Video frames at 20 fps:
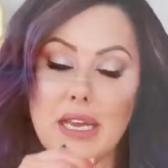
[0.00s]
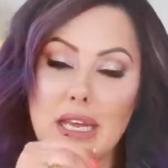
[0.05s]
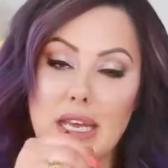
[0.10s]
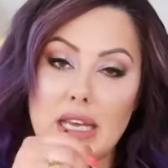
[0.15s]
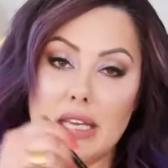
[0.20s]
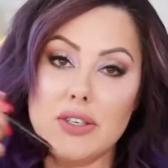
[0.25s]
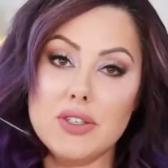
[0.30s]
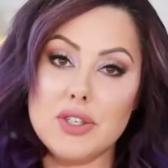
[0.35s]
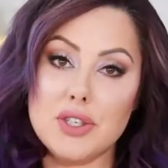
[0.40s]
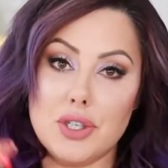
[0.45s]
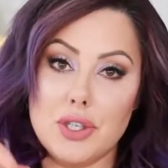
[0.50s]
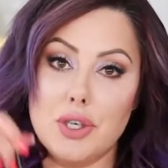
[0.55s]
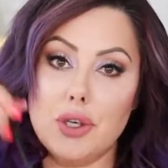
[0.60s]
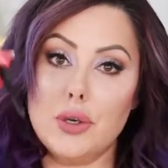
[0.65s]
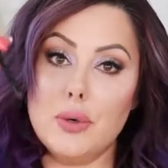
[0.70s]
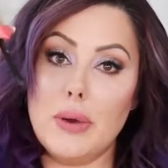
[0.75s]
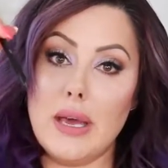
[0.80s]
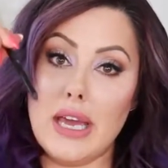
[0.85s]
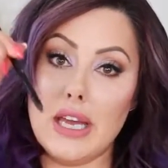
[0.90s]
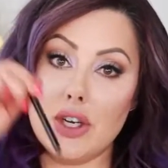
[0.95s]
it
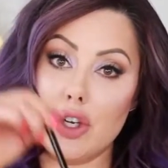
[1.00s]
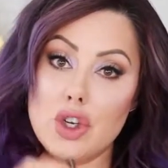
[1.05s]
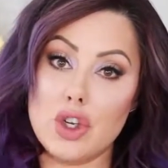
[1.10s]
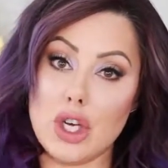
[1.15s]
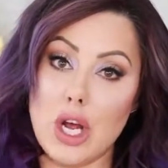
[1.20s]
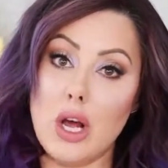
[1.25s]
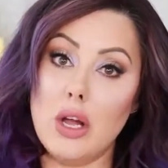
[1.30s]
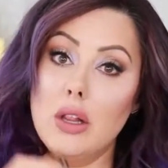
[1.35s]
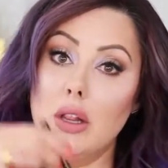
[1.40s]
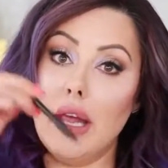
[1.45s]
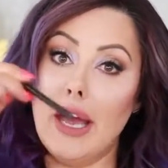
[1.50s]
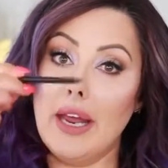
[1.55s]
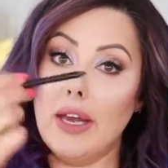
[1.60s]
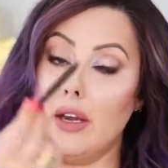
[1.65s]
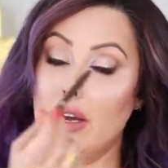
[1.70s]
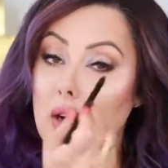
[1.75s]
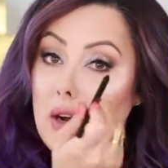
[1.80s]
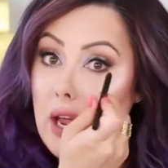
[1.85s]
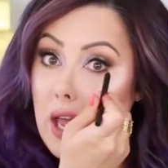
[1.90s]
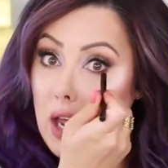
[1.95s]
into a gel
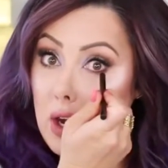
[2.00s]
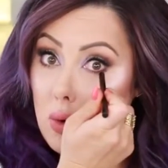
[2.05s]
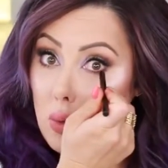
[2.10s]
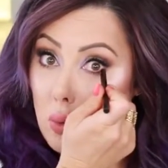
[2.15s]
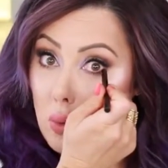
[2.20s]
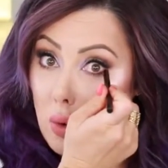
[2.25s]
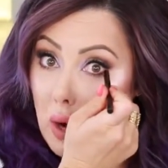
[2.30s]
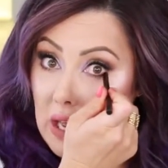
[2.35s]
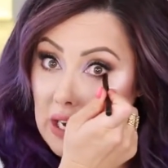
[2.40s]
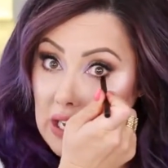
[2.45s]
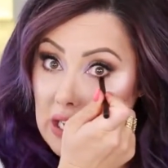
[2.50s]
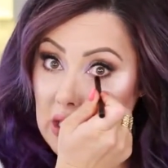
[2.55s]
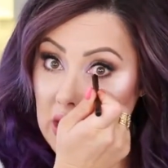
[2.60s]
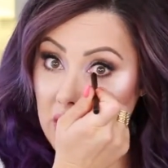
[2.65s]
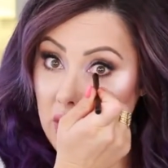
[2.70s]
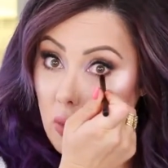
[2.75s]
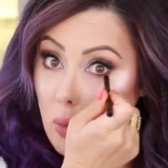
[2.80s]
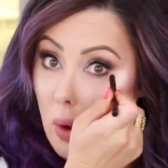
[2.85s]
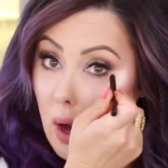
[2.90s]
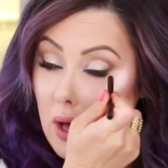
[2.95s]
liner and run it
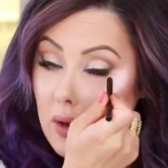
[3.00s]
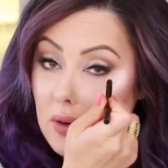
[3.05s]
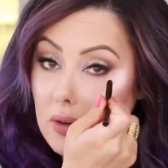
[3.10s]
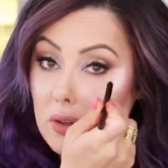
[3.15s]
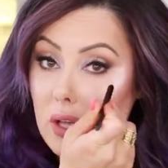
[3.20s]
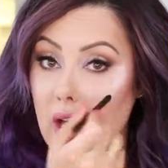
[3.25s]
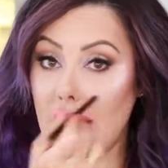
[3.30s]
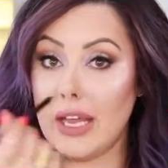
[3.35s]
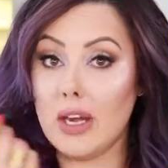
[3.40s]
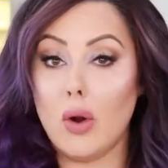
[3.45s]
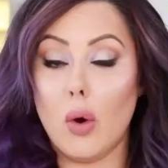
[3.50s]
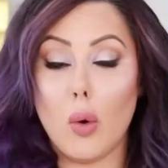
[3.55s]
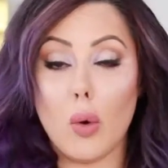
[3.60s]
in the waterline,